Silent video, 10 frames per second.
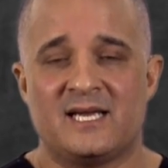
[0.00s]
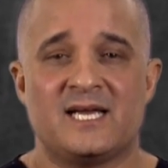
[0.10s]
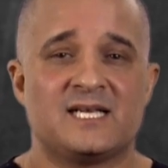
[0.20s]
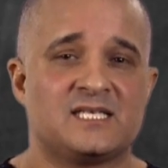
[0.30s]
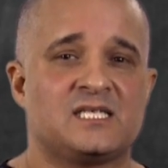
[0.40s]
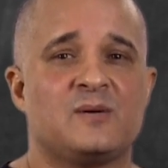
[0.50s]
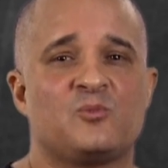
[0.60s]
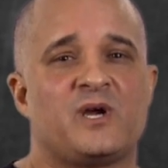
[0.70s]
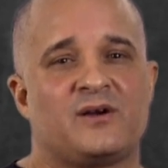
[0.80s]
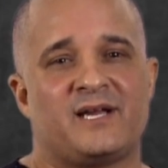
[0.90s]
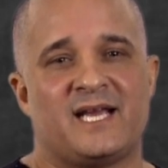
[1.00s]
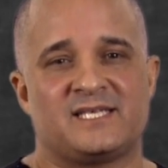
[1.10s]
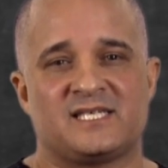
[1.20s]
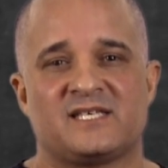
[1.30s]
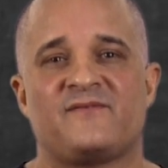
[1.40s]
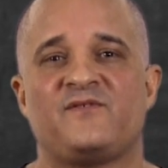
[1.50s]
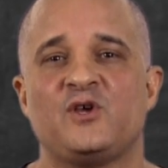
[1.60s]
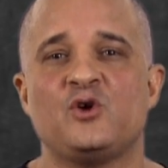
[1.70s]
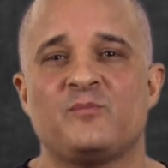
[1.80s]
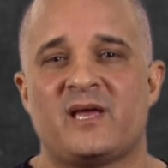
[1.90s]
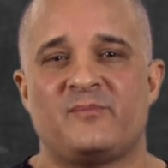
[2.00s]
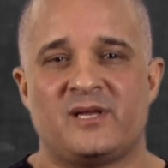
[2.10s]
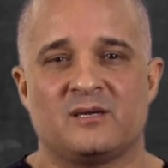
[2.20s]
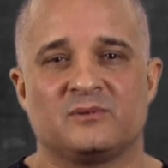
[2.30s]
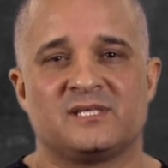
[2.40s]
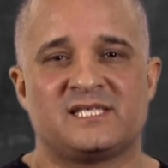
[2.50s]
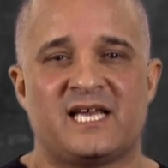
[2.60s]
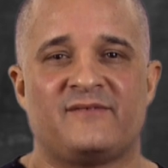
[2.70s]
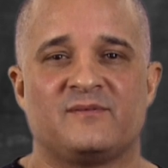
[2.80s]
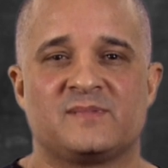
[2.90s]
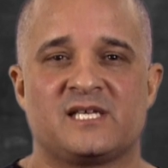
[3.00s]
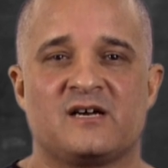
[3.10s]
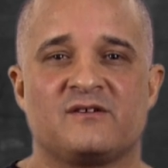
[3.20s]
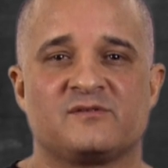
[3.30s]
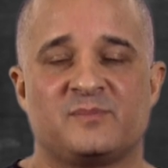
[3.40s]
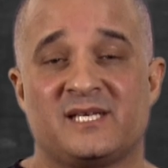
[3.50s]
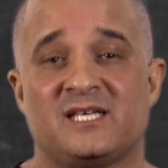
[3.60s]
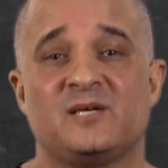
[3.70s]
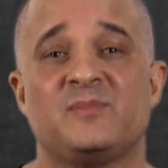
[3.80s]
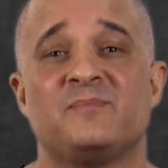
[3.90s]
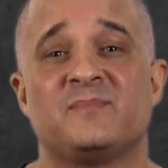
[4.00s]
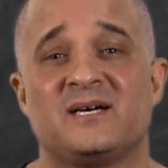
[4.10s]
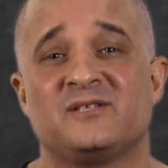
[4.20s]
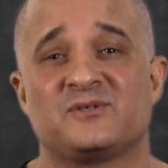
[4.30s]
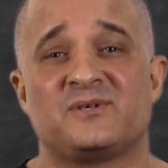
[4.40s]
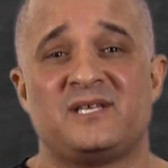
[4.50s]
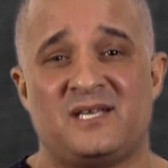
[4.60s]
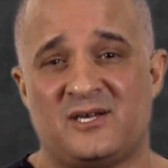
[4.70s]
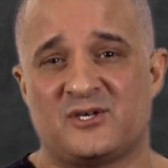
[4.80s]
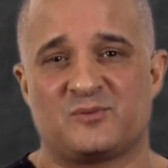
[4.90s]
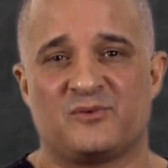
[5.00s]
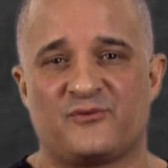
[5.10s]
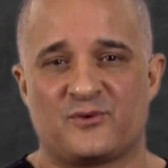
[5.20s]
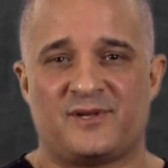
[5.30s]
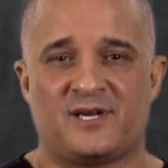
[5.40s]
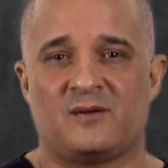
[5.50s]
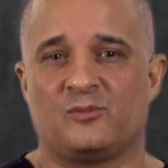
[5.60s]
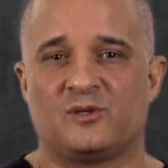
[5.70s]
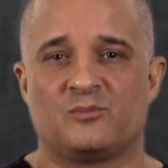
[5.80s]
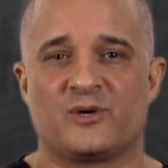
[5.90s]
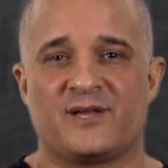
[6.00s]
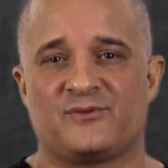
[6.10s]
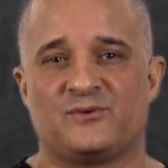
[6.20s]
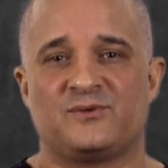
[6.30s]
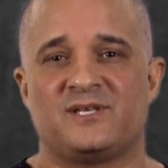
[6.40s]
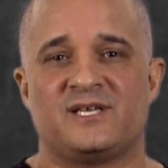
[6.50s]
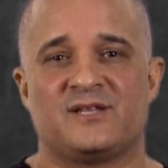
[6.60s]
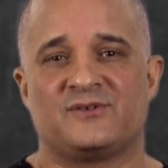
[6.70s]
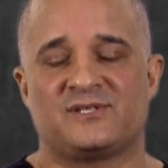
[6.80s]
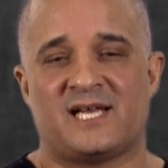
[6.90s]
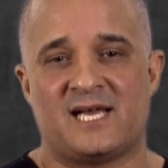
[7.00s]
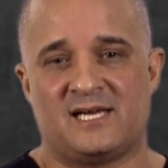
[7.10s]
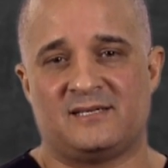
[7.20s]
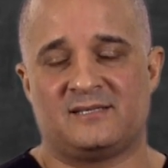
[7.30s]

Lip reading: In some rare cases, a few may be able to save themselves, but it could be months or years before they're able to break through to the other side.